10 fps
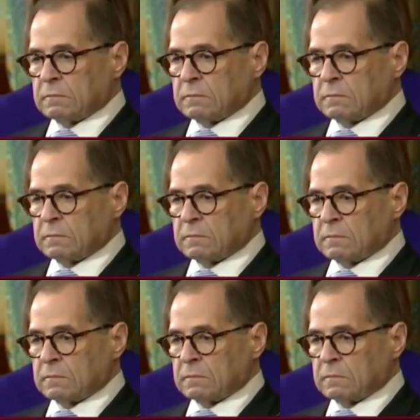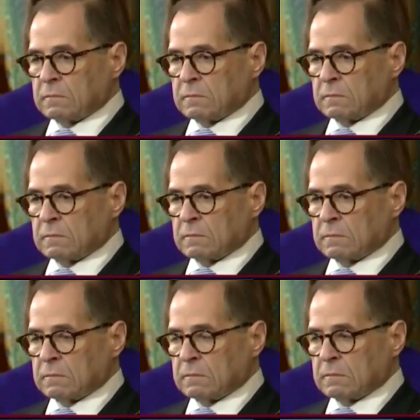
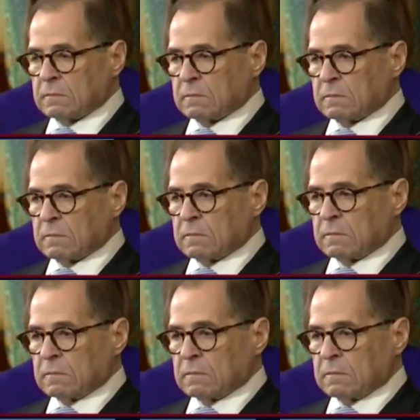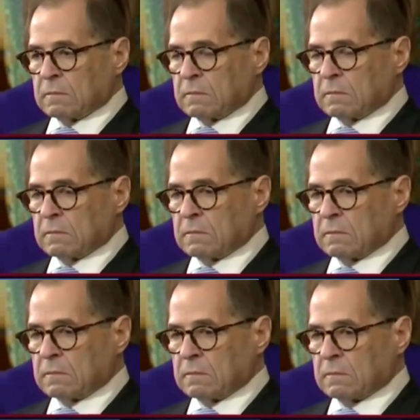
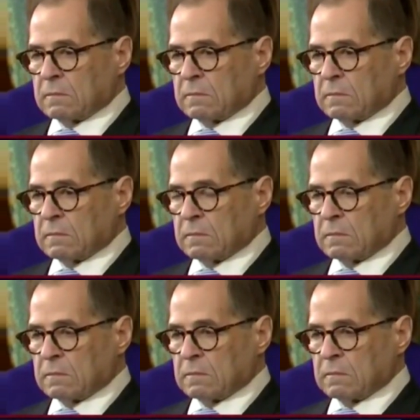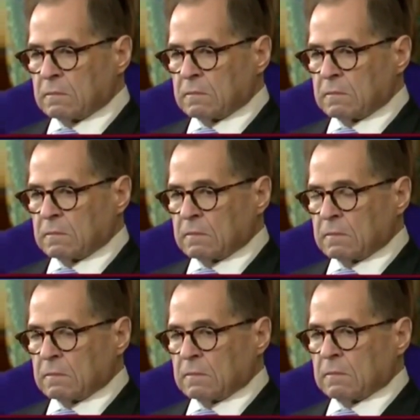
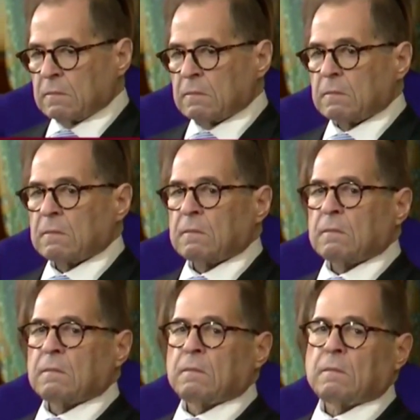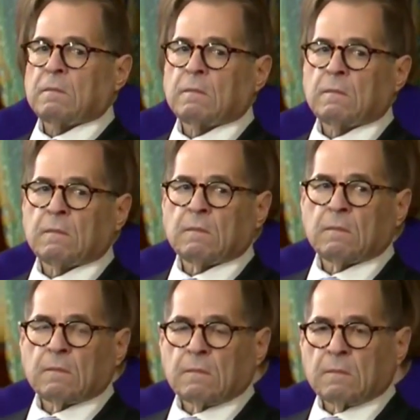
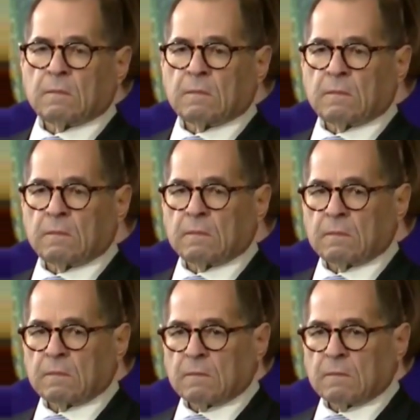(not speaking)